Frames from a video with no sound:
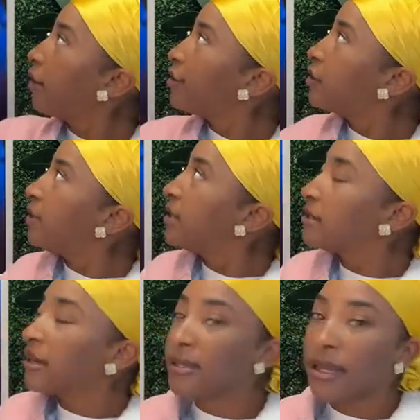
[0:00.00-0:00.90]
are going to be
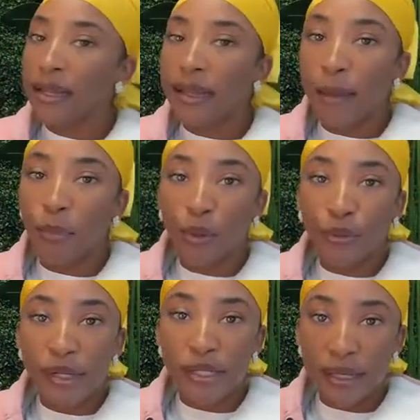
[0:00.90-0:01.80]
discussing Lipo
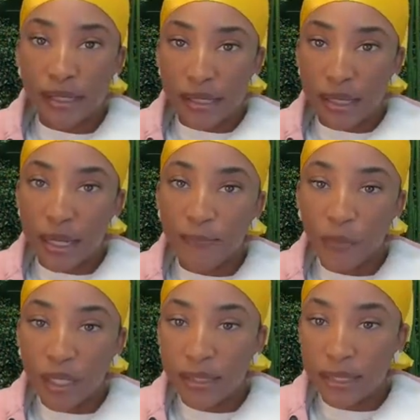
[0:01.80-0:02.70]
360
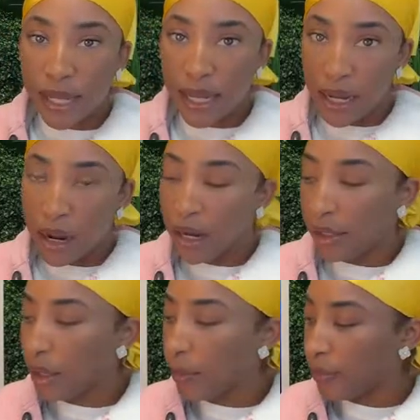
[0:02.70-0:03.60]
today
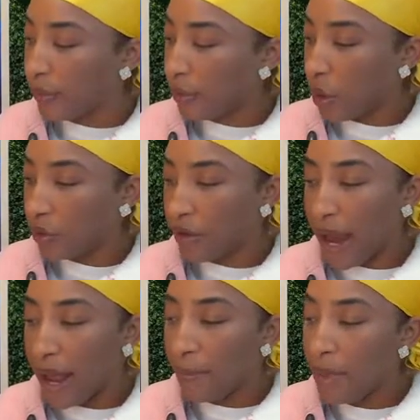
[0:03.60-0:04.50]
on the
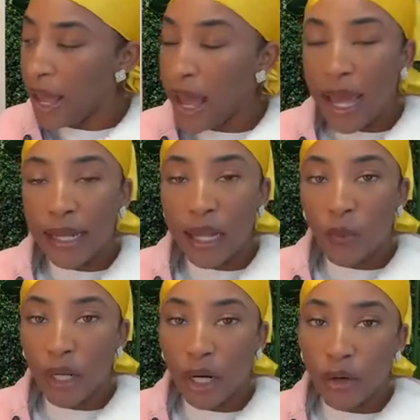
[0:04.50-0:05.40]
program. And then
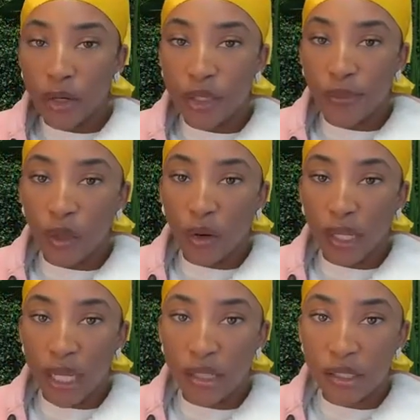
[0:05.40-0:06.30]
we are going to be
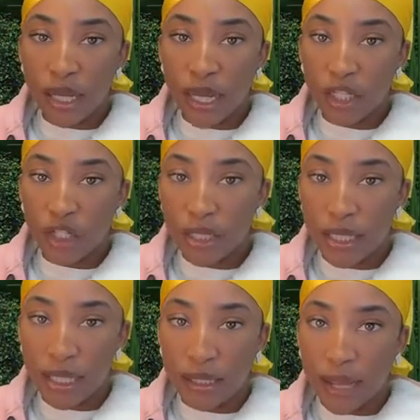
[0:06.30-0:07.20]
going into
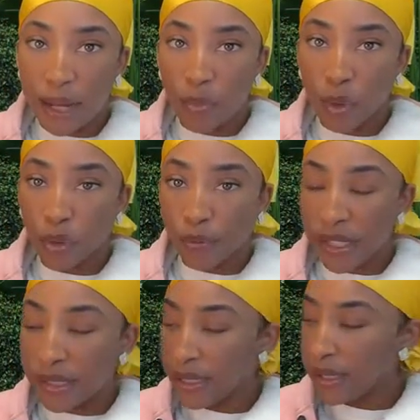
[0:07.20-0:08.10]
HD Lipo
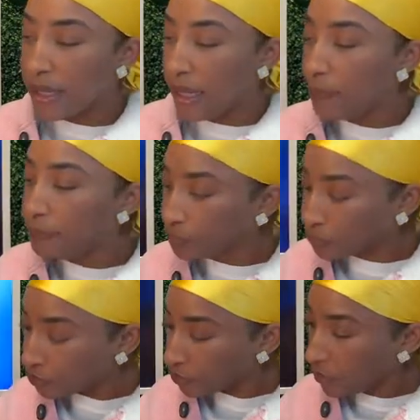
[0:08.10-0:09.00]
360.
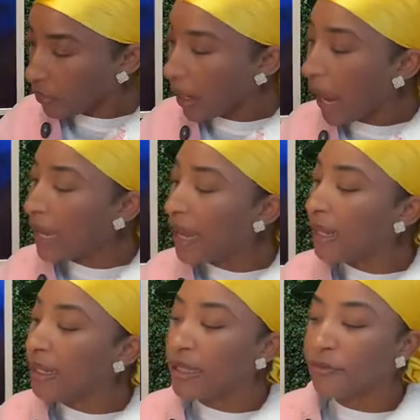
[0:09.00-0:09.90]
And
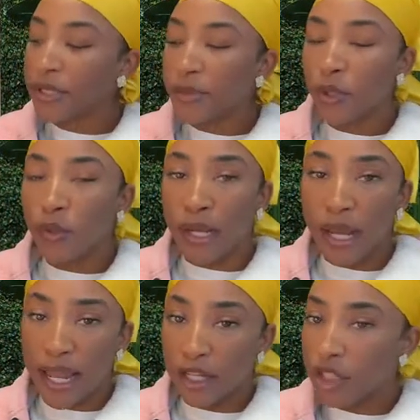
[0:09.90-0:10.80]
then the difference
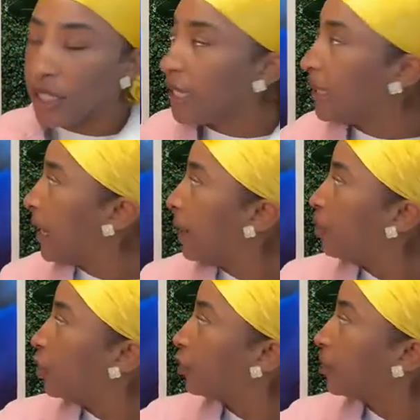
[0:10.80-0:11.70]
between HD
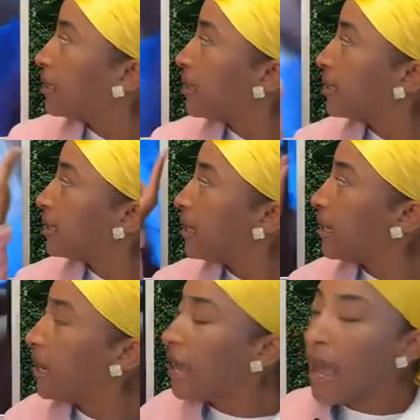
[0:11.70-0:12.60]
Lipo
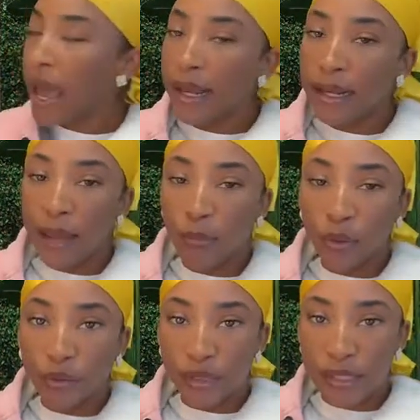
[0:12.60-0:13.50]
360 and
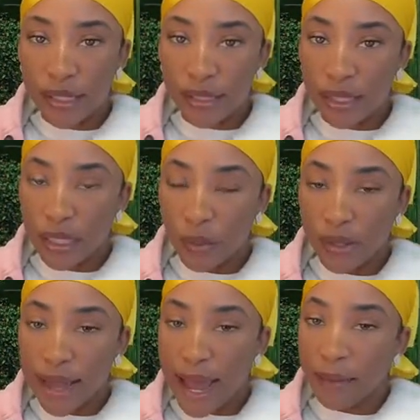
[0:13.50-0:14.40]
Lipo 360
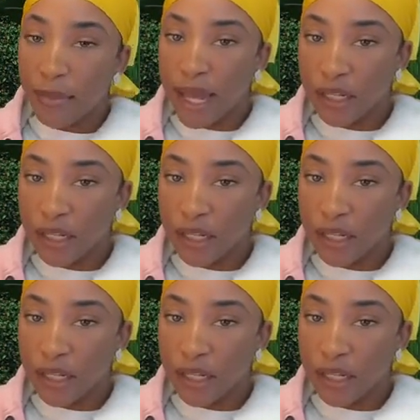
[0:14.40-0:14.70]
with ab